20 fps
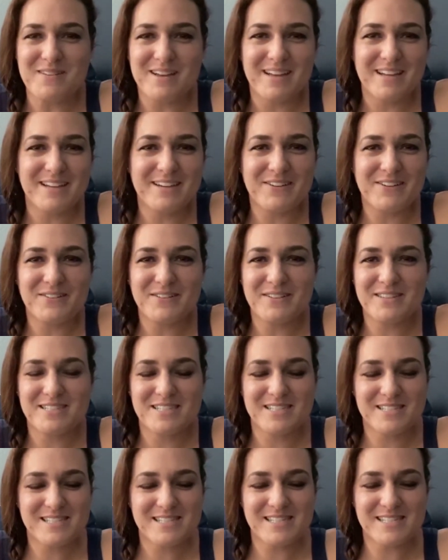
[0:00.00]
You know,
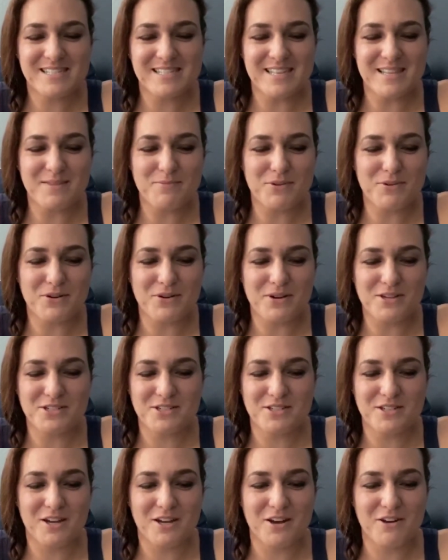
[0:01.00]
just to see the
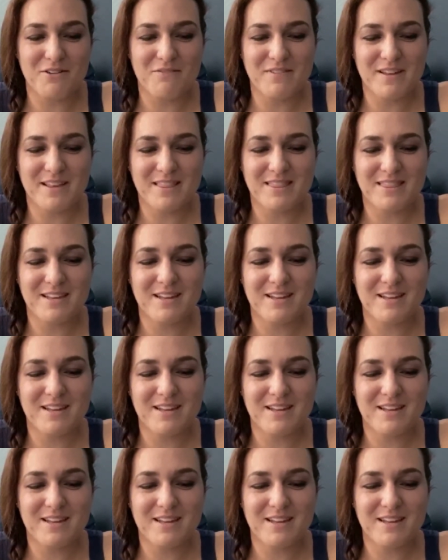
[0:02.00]
progression of like the